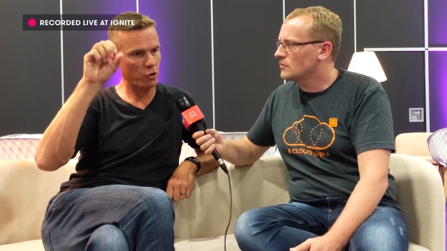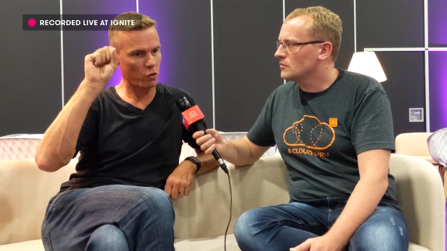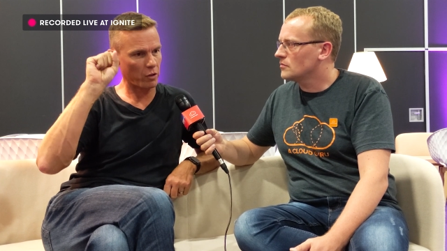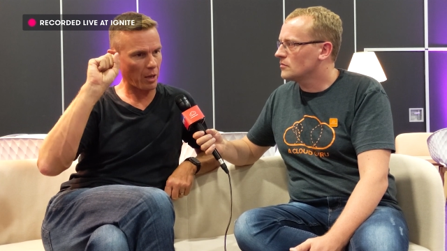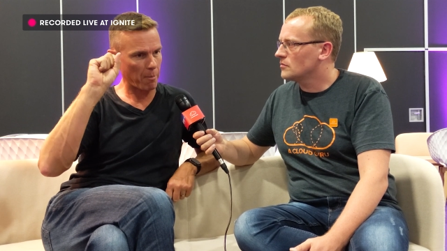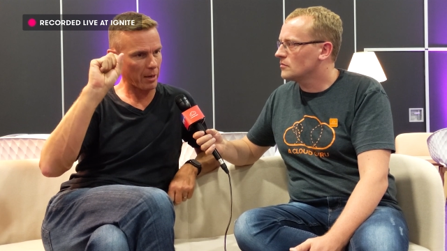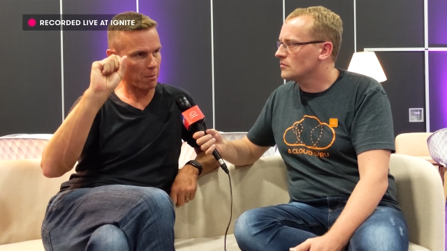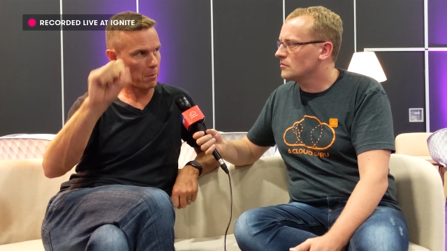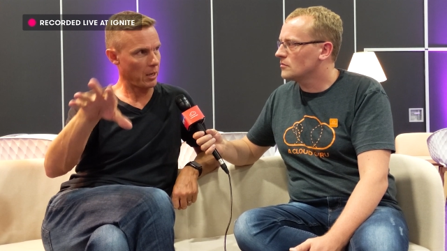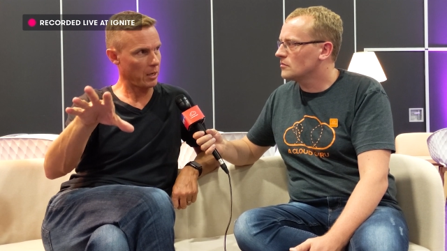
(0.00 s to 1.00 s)
Speaker 1: and it just came
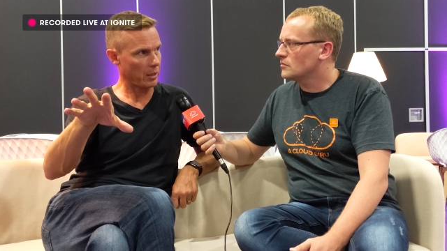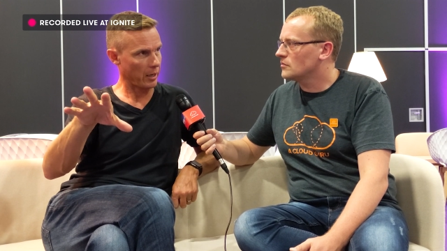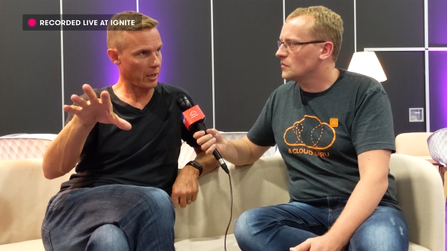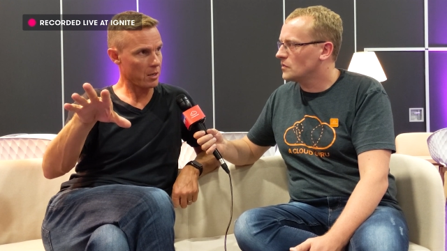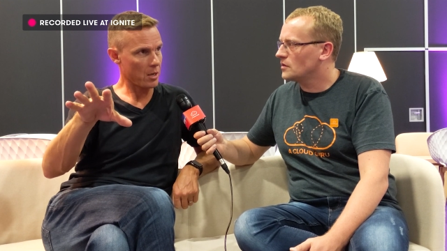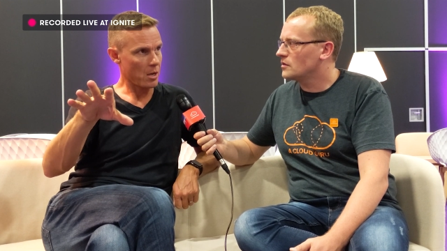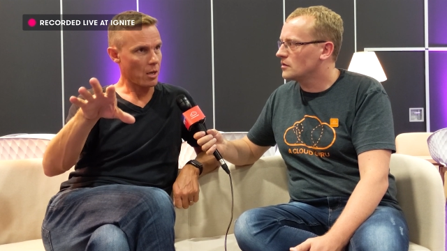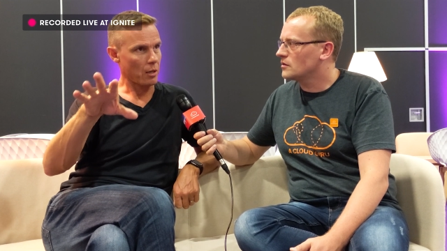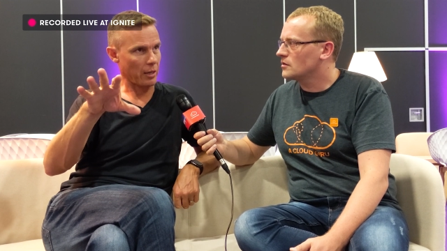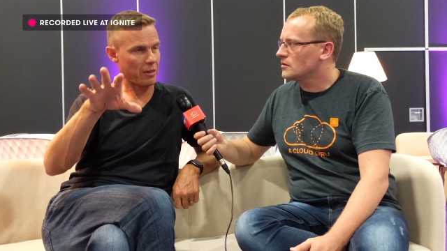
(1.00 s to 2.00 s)
back immediately,
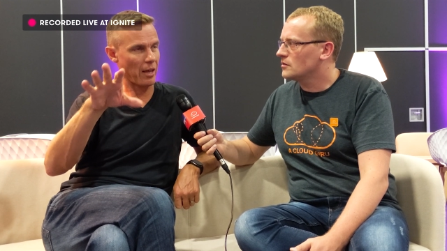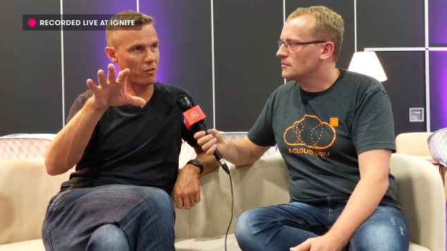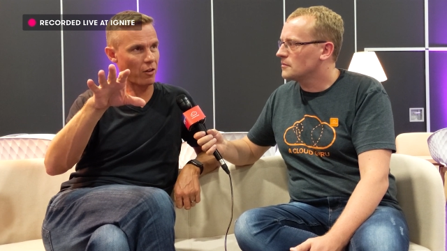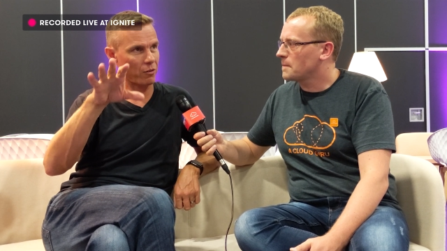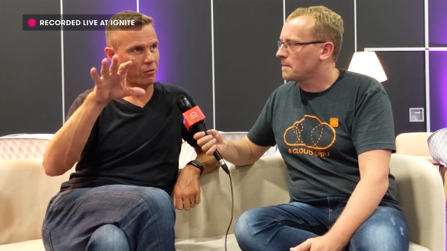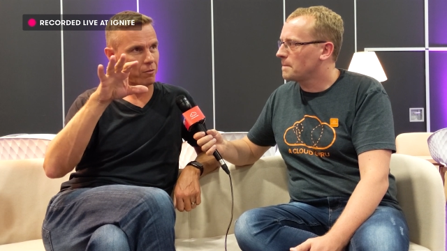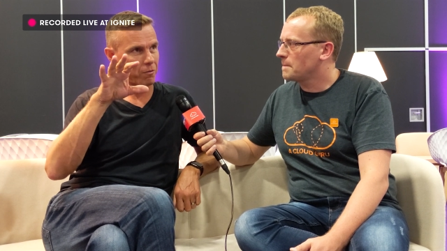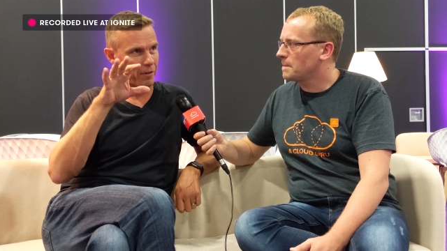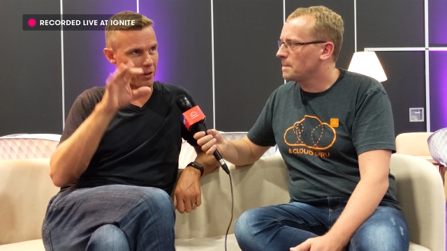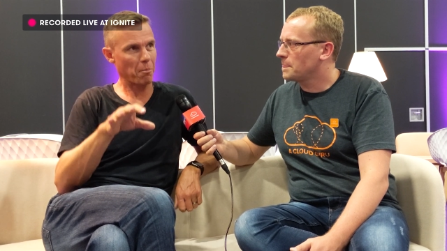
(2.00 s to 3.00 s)
like that does
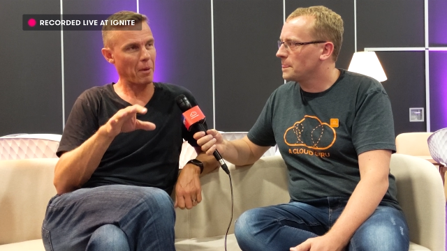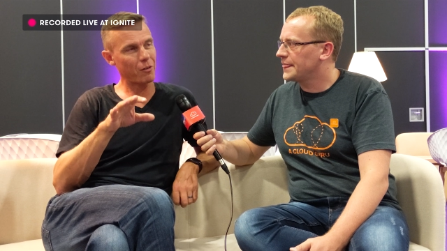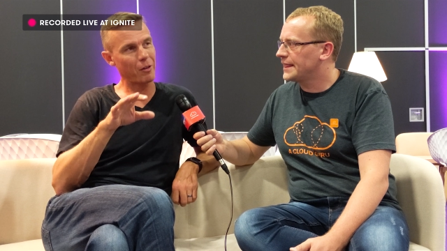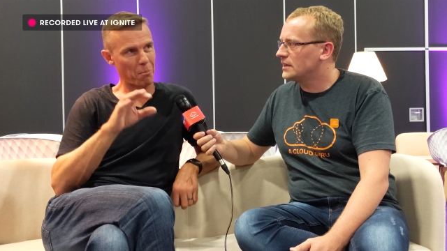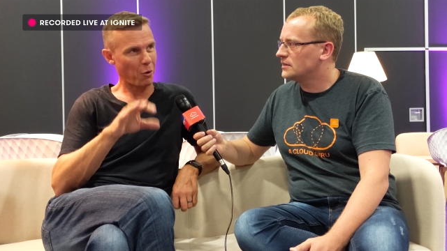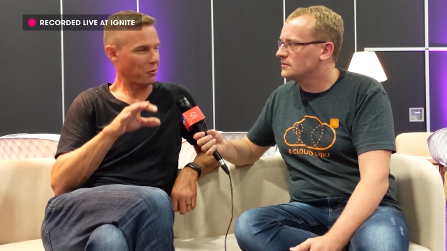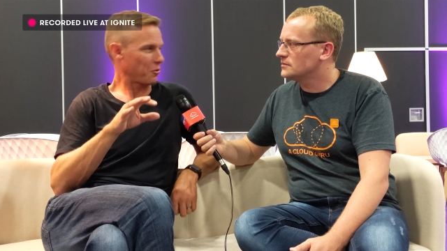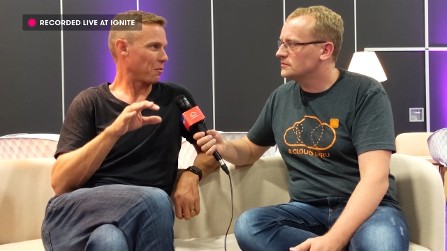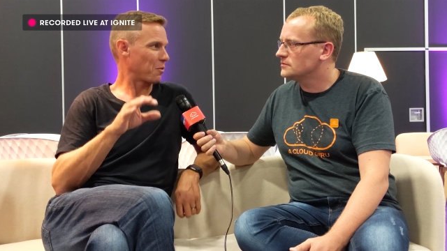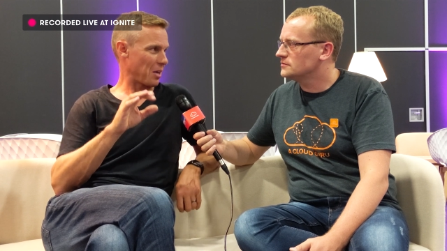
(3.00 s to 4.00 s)
fundamentally
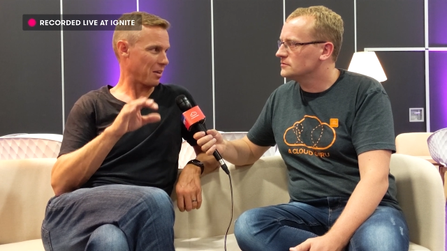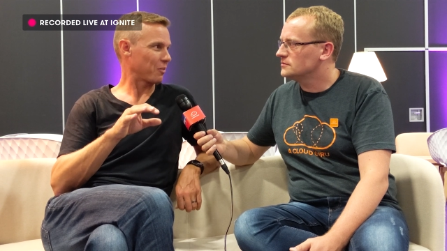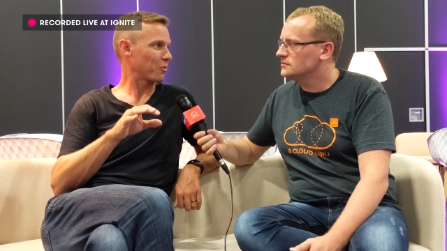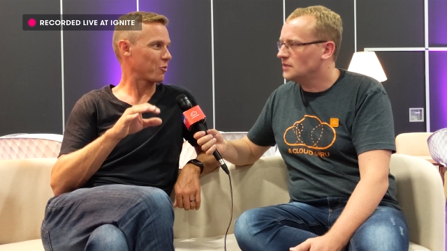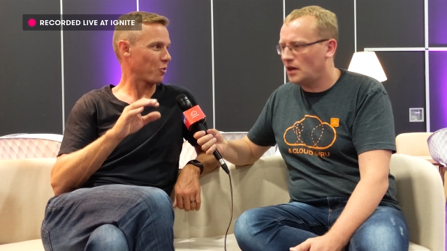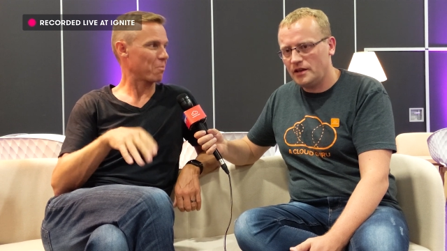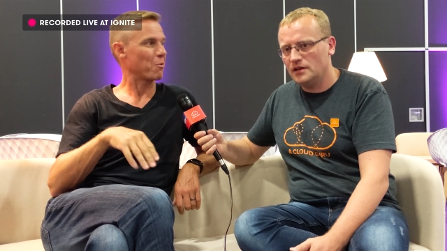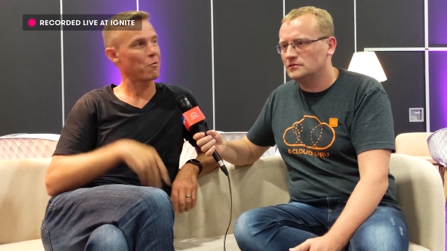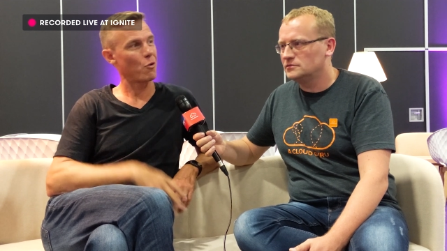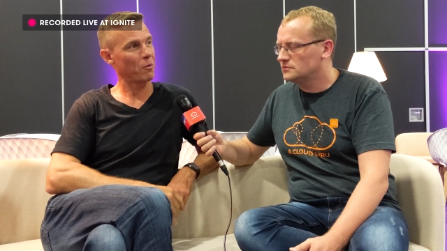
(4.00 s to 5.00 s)
positive things to oh, the
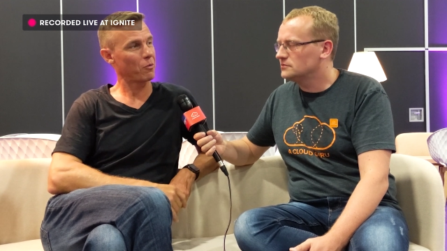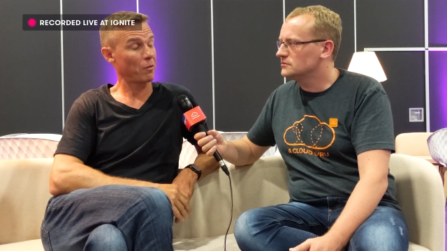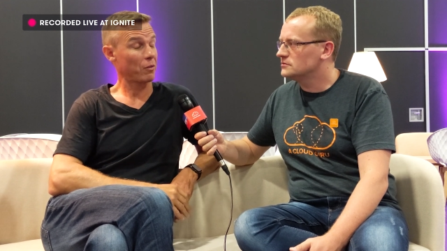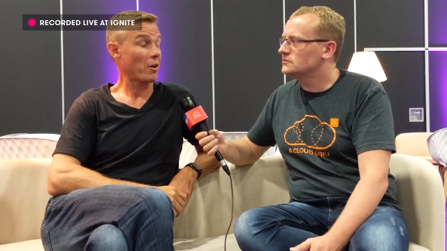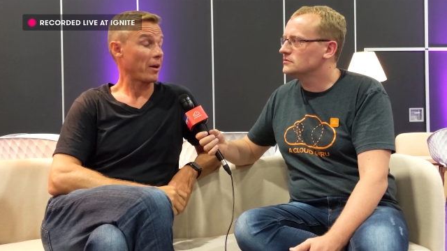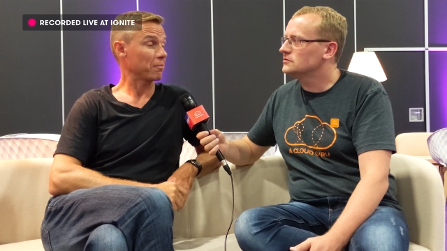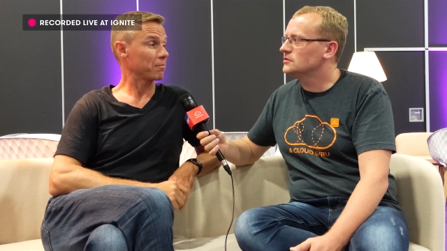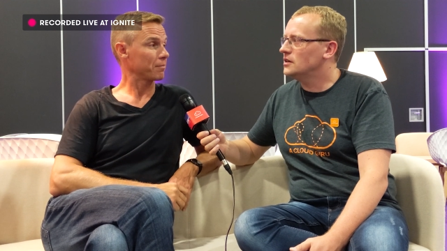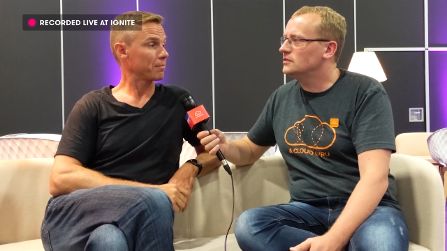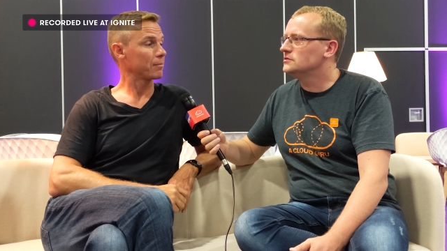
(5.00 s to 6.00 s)
yeah. performance of your site.
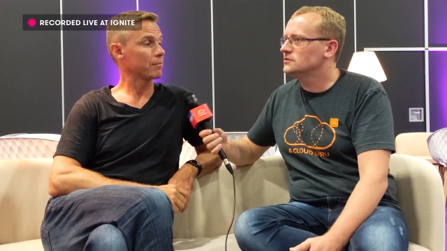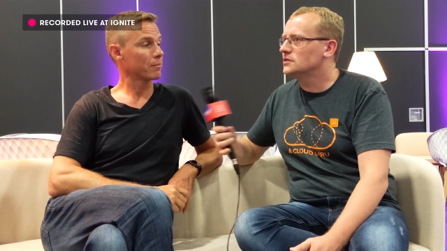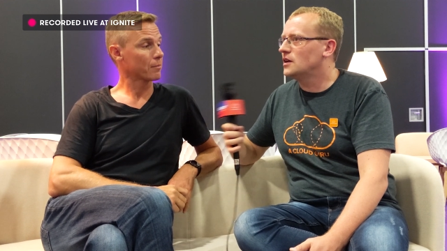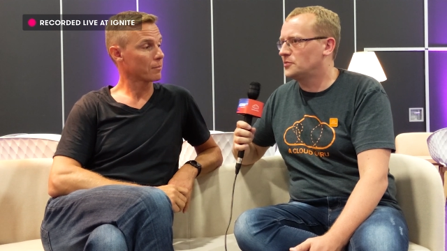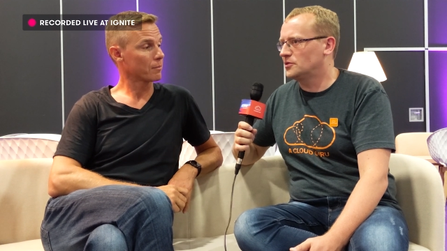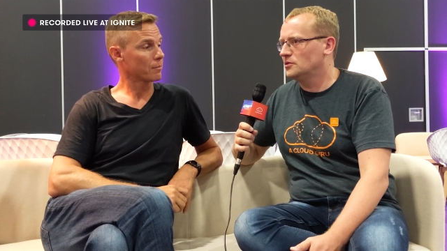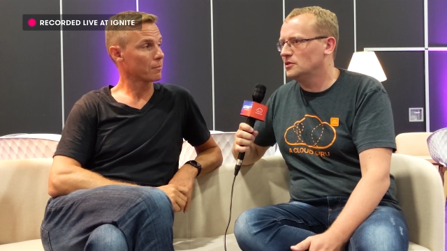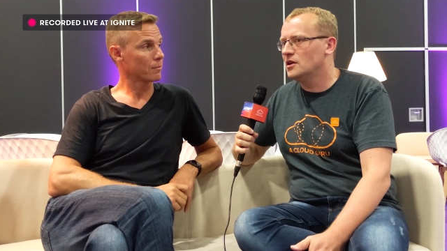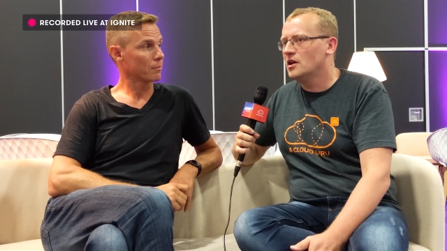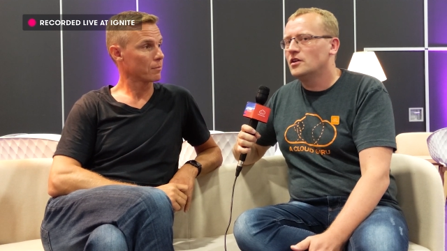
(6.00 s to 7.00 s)
Speaker 2: Yeah,
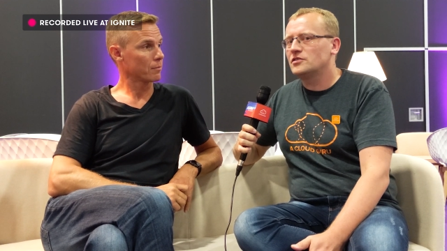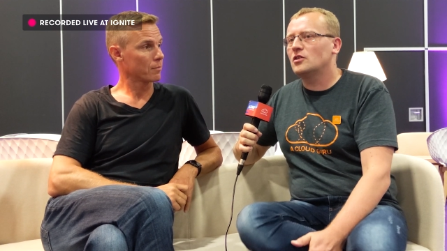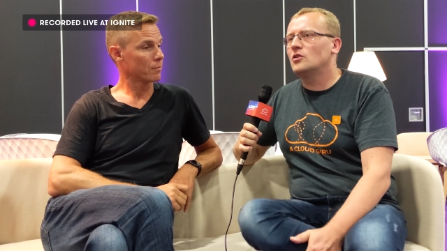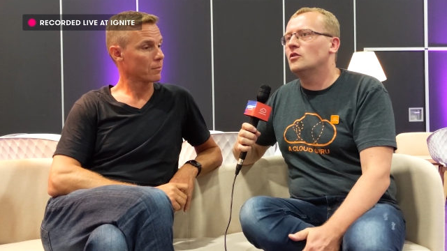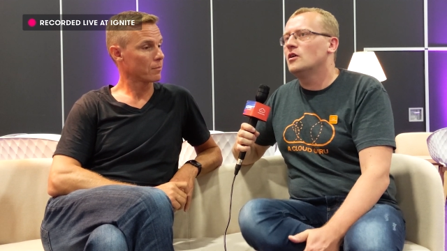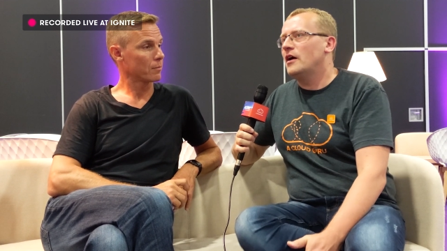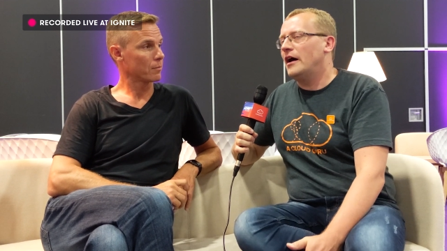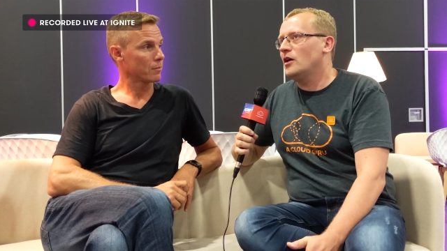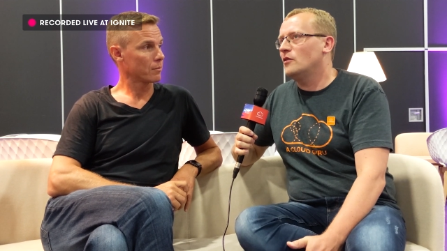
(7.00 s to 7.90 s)
absolutely. So I